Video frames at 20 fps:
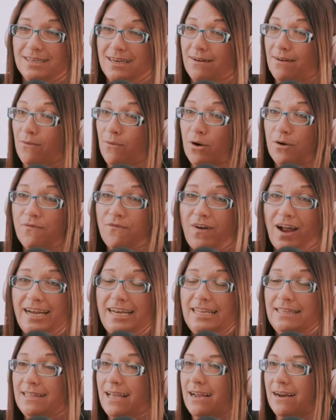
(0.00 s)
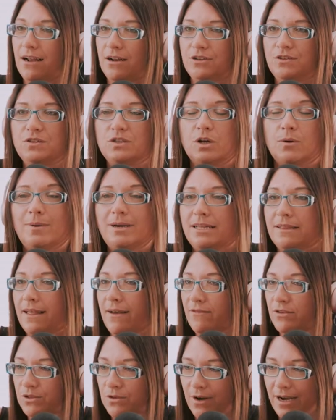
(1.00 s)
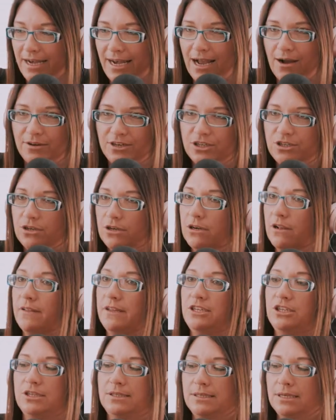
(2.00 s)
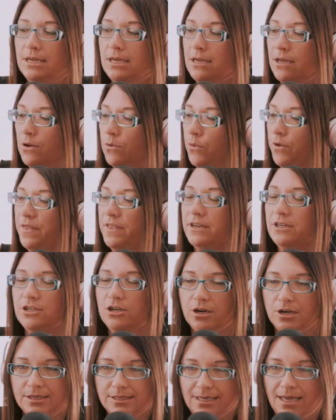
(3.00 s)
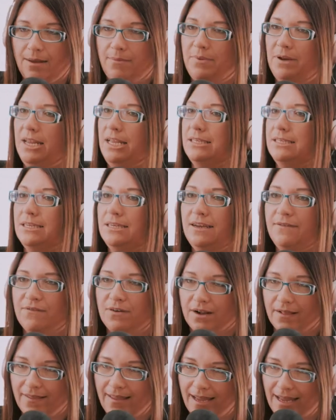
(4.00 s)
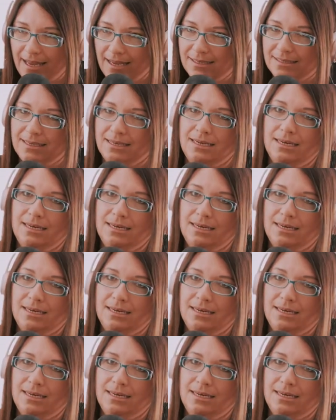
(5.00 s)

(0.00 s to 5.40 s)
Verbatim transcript: And yeah. we're fighting that on so many levels right now internally, just with insurance companies and different things.